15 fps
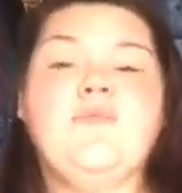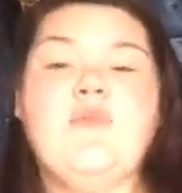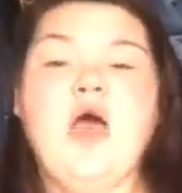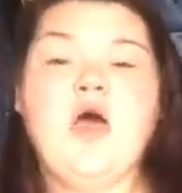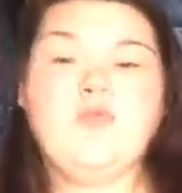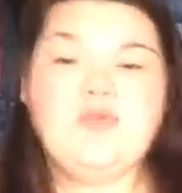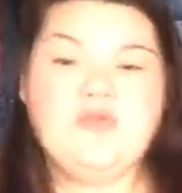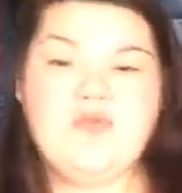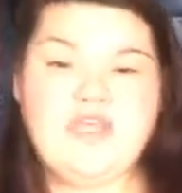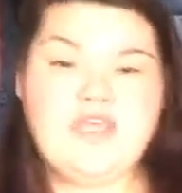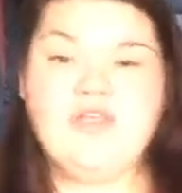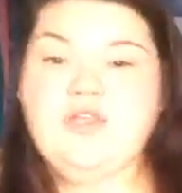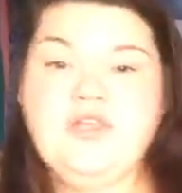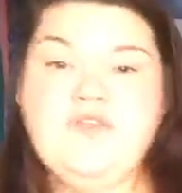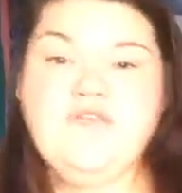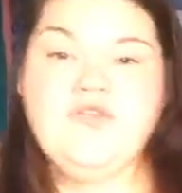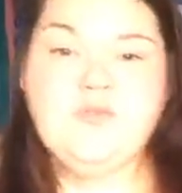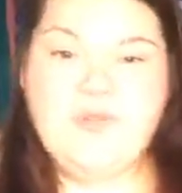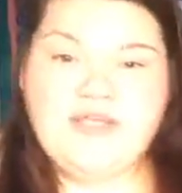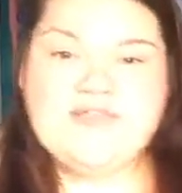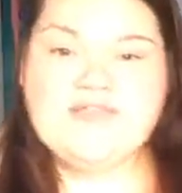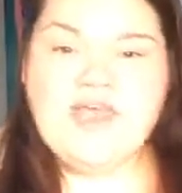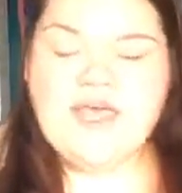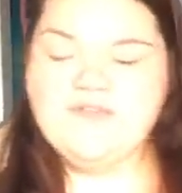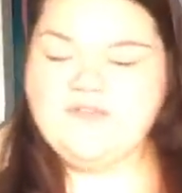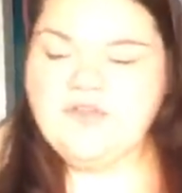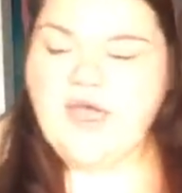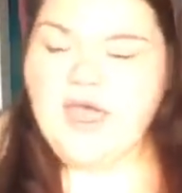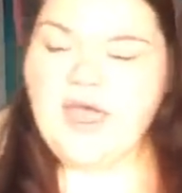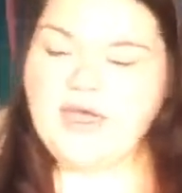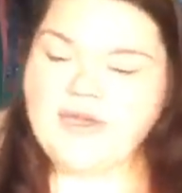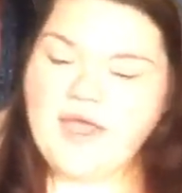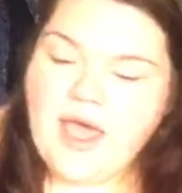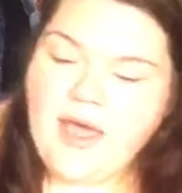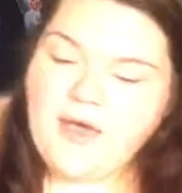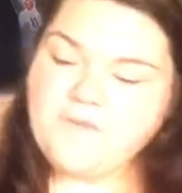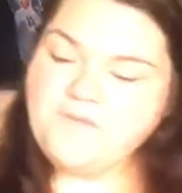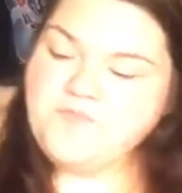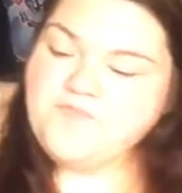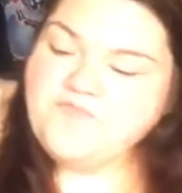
help you live your best life. And